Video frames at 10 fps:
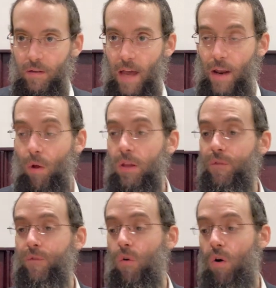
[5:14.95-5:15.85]
and only
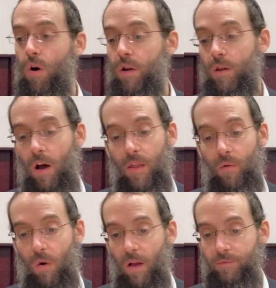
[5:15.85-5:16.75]
for the other
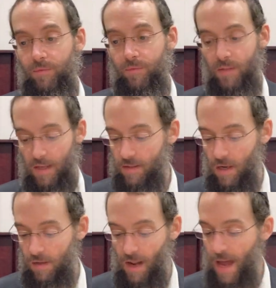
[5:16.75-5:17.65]
one is
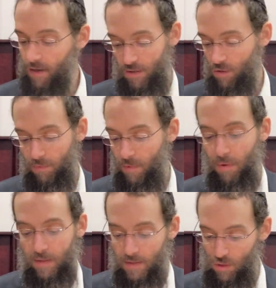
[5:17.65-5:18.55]
there not a ksuba,
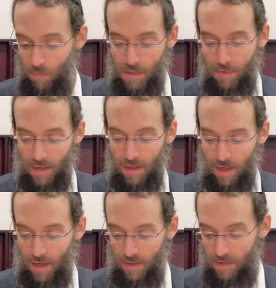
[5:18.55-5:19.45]
but this ksuba has been in
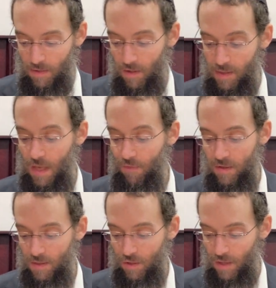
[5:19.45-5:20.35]
dichrin. So even
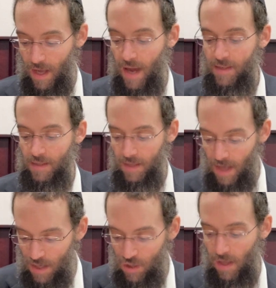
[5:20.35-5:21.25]
in such a case,
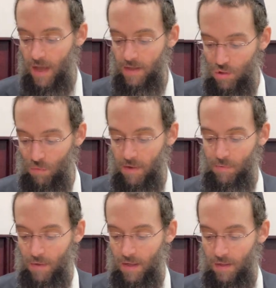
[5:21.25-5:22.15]
yeshlen
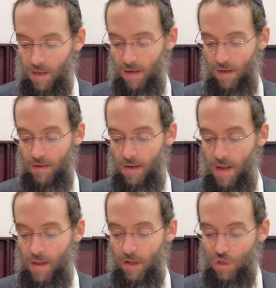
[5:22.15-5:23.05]
ksubas been in dichrin.
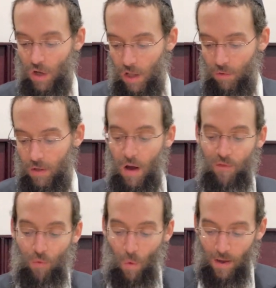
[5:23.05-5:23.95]
The children
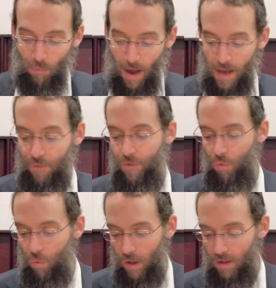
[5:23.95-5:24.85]
of one wife
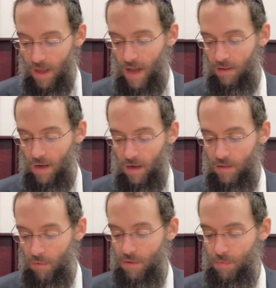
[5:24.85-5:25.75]
will get their
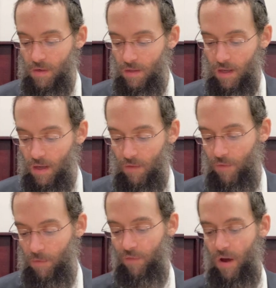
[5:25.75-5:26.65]
ksubas been in dichrin
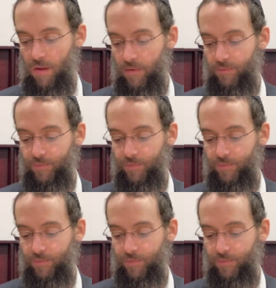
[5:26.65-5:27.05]
from the father.